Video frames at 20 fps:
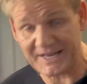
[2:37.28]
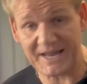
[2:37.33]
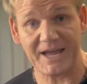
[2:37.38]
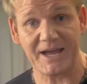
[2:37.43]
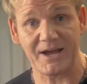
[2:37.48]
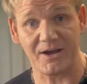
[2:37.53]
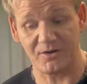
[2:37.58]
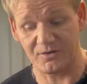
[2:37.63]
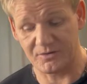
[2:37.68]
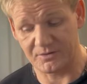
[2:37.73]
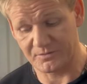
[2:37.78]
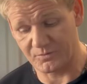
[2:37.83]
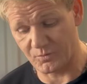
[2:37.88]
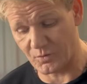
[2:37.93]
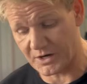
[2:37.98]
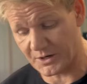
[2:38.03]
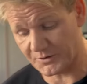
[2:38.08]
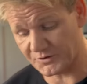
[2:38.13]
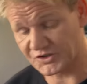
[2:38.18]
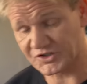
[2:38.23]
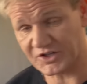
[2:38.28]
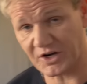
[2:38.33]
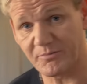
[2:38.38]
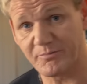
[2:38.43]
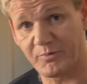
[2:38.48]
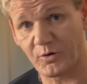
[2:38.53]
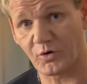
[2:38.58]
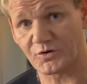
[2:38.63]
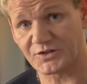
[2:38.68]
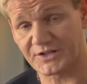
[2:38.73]
now why it was so
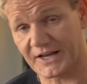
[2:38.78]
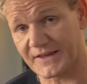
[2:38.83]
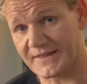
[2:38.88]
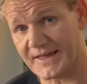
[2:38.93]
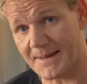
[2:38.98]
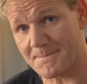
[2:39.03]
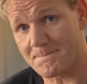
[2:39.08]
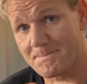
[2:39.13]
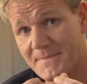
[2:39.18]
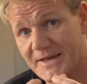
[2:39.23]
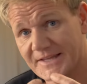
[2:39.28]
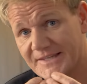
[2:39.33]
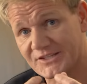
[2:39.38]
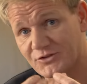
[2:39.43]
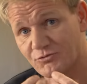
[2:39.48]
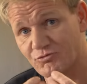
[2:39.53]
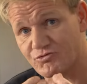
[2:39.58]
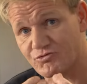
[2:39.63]
important to get that mince